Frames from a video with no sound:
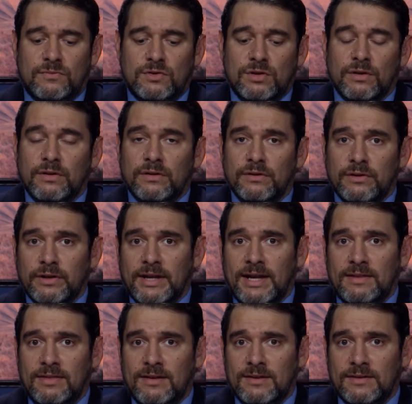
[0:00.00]
took a look
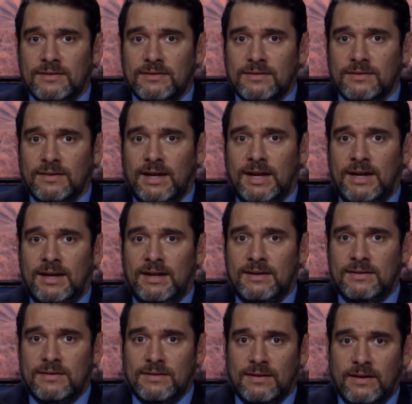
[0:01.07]
at this
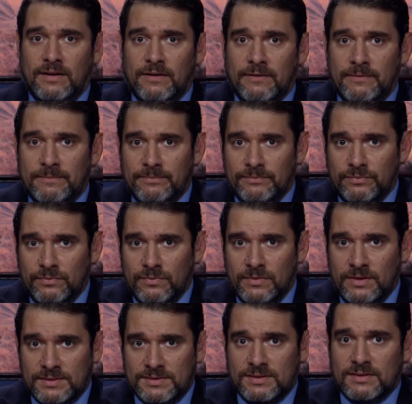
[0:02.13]
and um,
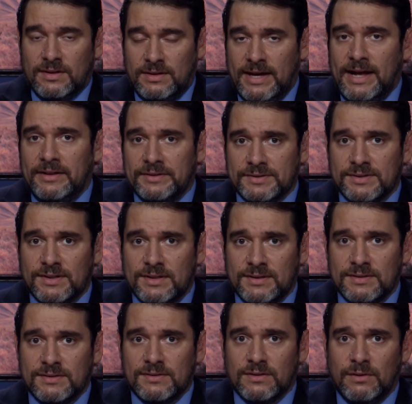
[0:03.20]
this
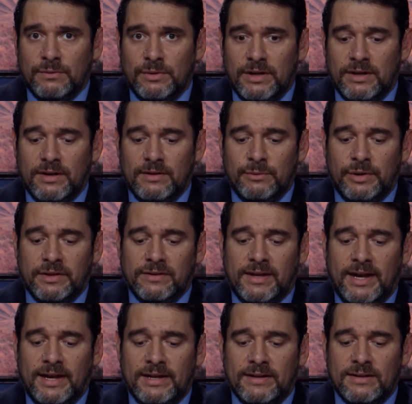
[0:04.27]
analysis with, with
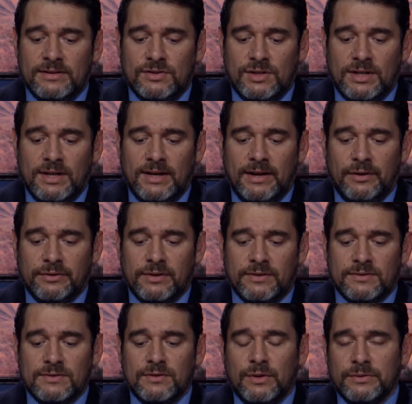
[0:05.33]
KNG Health
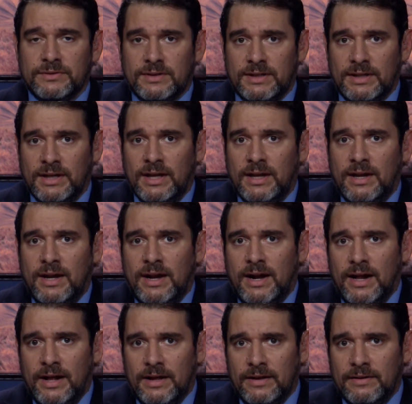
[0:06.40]
Consulting
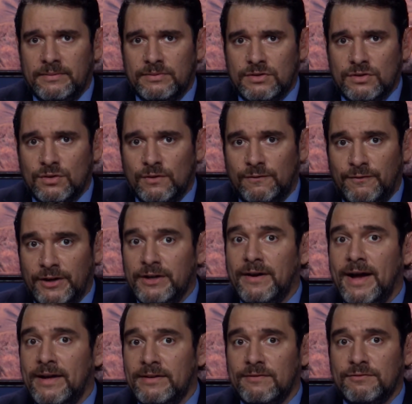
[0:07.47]
uh, to
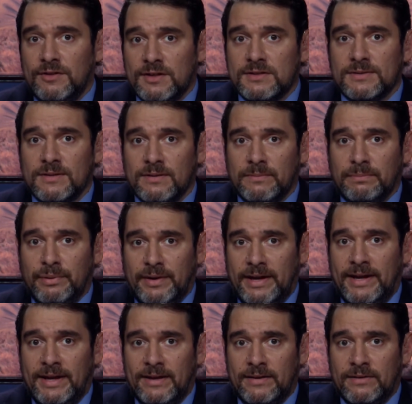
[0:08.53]
figure out if this
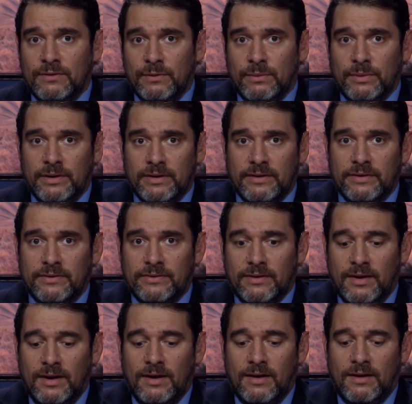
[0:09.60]
plan
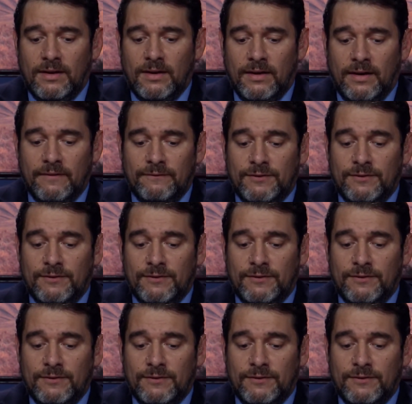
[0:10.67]
was uh,